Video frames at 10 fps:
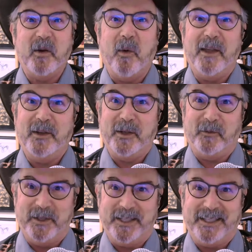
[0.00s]
why the
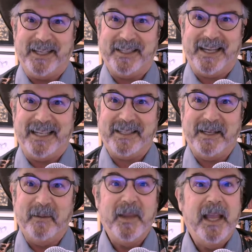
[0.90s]
differences exist.
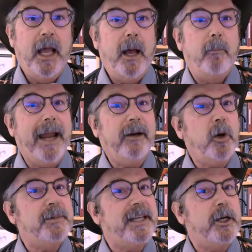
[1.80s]

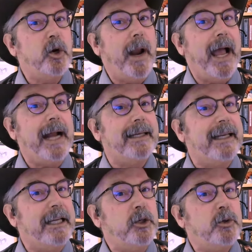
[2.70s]
Microbes interact in
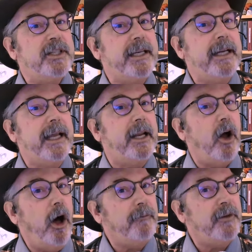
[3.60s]
interesting and
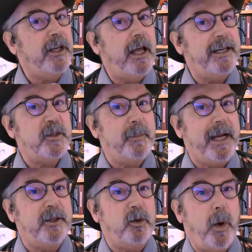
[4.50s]
often
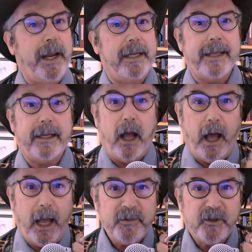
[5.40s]
unexpected ways, and
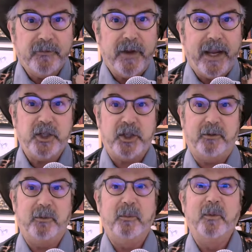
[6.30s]

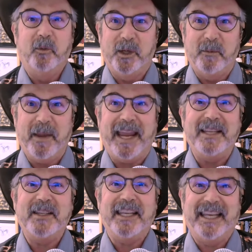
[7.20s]
observation
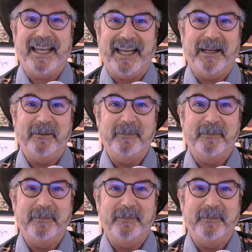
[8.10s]
remains key.